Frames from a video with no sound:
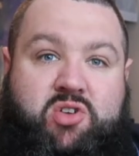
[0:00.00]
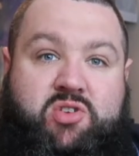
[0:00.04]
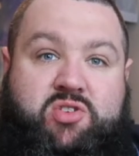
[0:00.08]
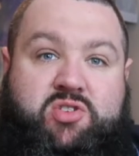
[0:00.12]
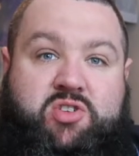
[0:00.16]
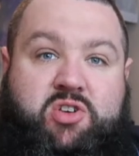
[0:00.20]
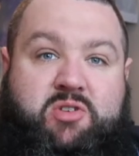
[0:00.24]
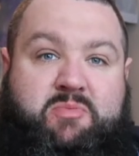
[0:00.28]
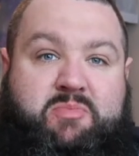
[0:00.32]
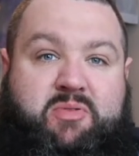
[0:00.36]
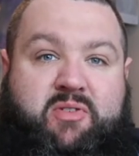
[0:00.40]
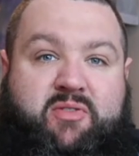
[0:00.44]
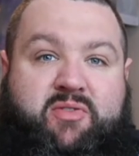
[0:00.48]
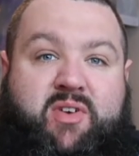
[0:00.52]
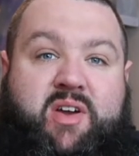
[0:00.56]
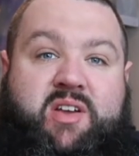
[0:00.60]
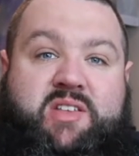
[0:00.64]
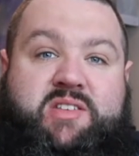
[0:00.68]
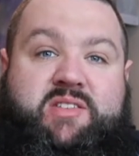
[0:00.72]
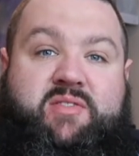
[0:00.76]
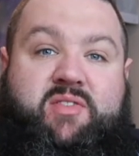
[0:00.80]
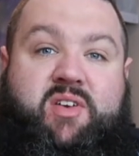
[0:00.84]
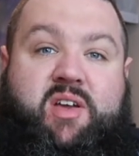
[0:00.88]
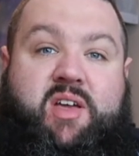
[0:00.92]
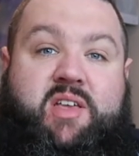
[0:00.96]
super
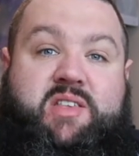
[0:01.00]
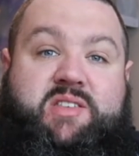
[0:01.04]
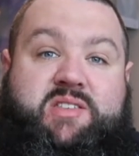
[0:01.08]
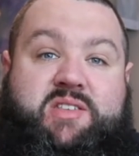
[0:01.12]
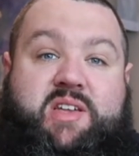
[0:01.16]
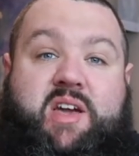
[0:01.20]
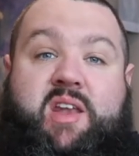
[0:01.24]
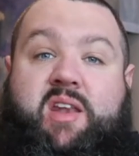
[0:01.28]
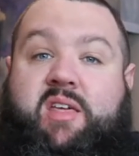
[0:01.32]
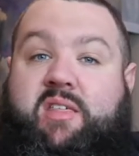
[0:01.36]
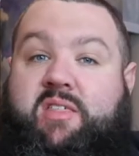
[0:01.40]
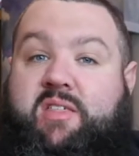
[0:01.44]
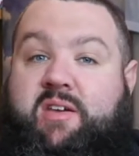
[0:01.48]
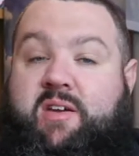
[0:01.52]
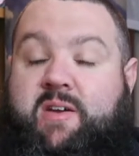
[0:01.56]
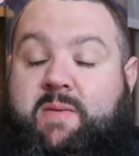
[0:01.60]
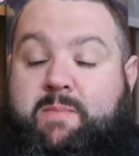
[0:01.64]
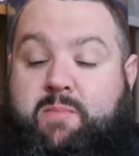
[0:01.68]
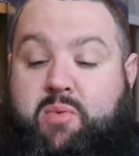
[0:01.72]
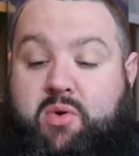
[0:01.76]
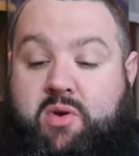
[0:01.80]
effective against anything,